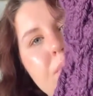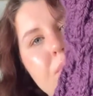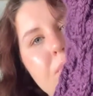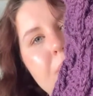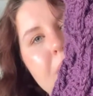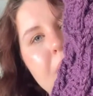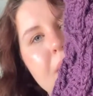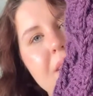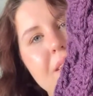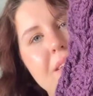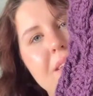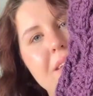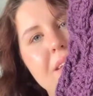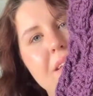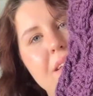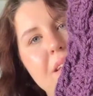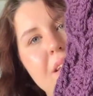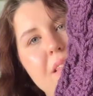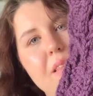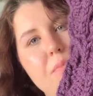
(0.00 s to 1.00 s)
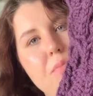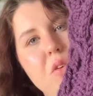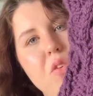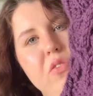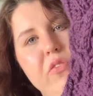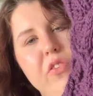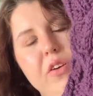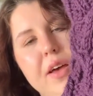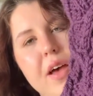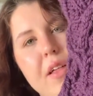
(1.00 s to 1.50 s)
But it is a
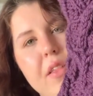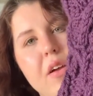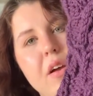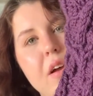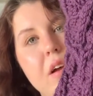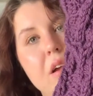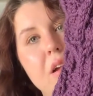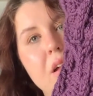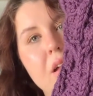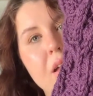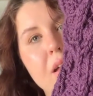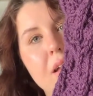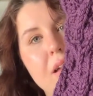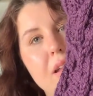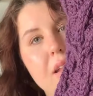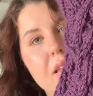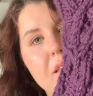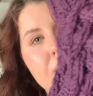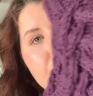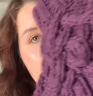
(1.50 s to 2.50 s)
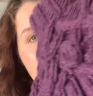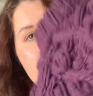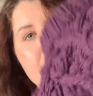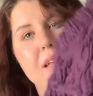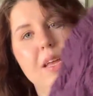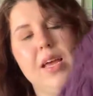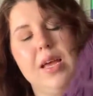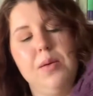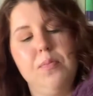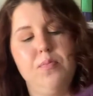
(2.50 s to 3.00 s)
beautiful color. It has
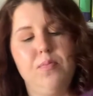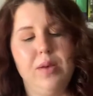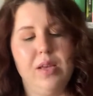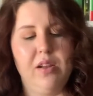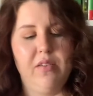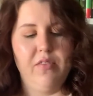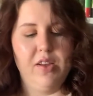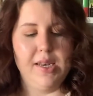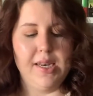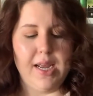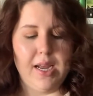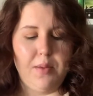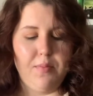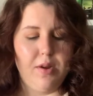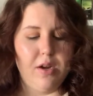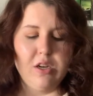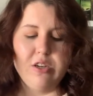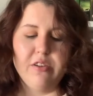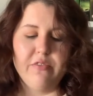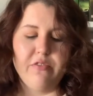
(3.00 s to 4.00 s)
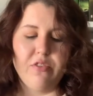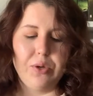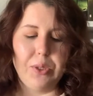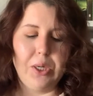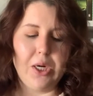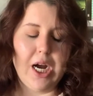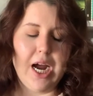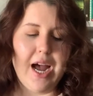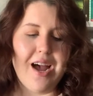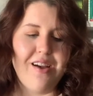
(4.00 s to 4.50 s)
been a bit of a nightmare to
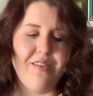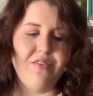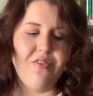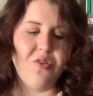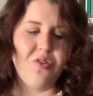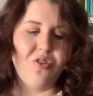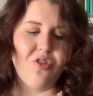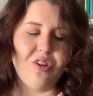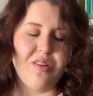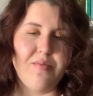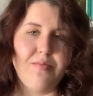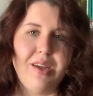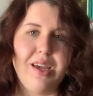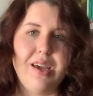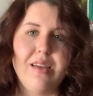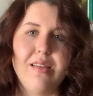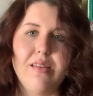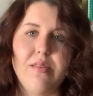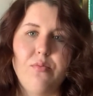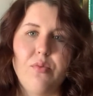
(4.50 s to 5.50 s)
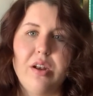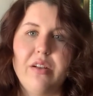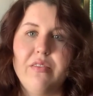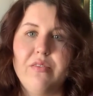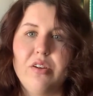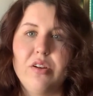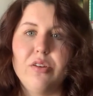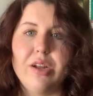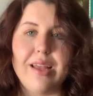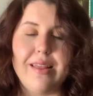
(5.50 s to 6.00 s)
photograph just because,
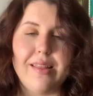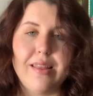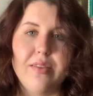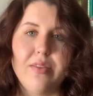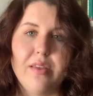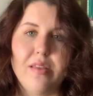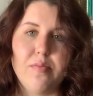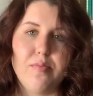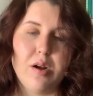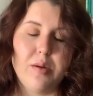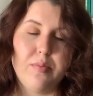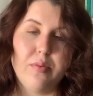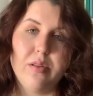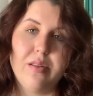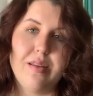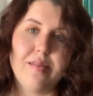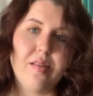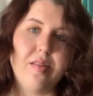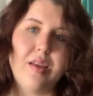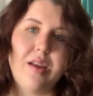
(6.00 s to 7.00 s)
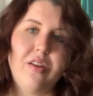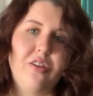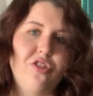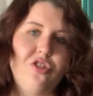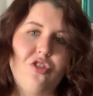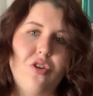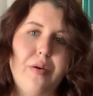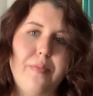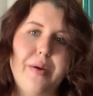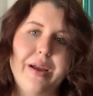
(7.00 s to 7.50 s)
whatever reason, this purple doesn't like to
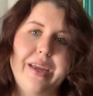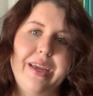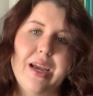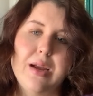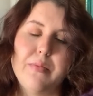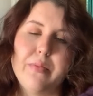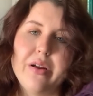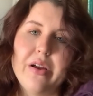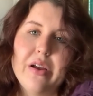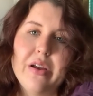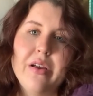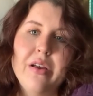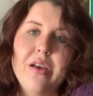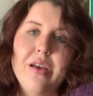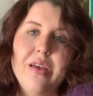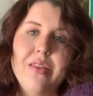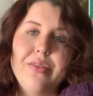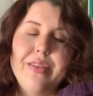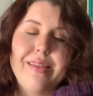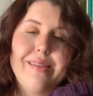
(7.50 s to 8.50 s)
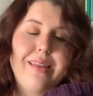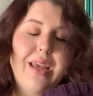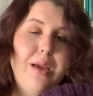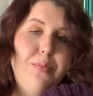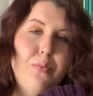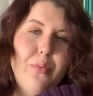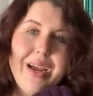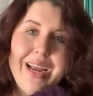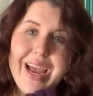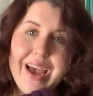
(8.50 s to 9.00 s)
show up on camera the
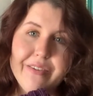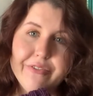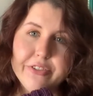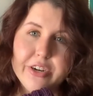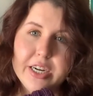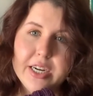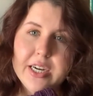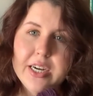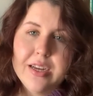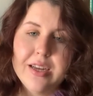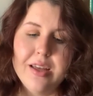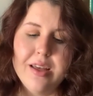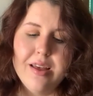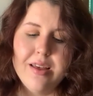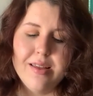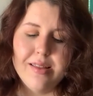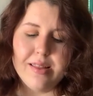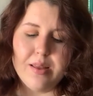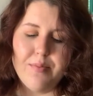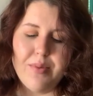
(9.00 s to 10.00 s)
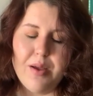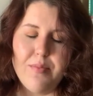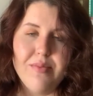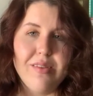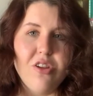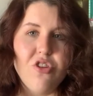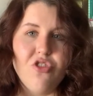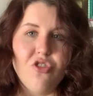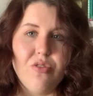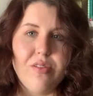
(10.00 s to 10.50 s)
same way ever. Sometimes
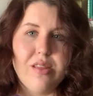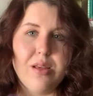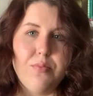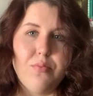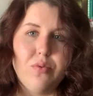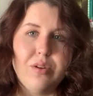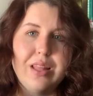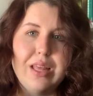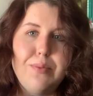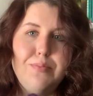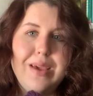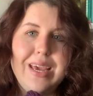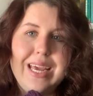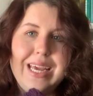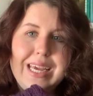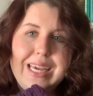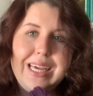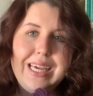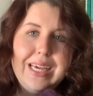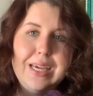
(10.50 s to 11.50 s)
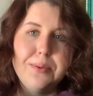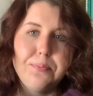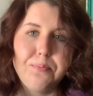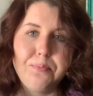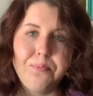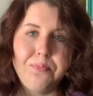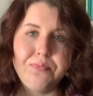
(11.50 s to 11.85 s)
it shows up really pinky.